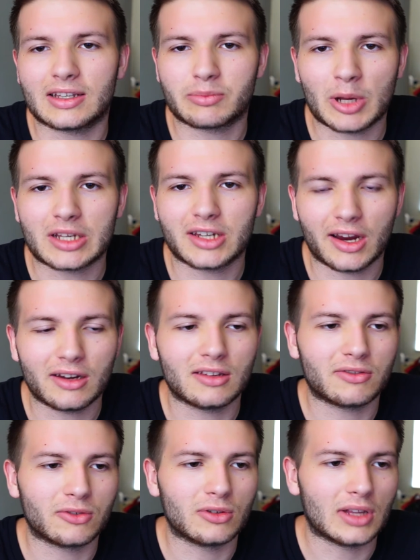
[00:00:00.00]
expect
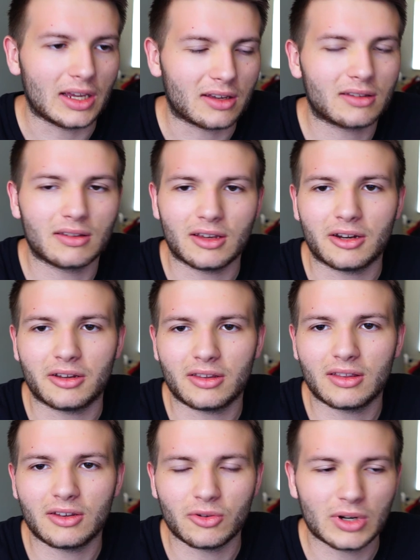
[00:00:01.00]
Chinese food like
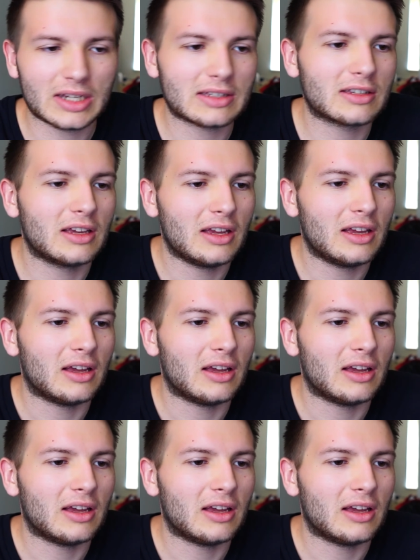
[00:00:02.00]
in the U.S.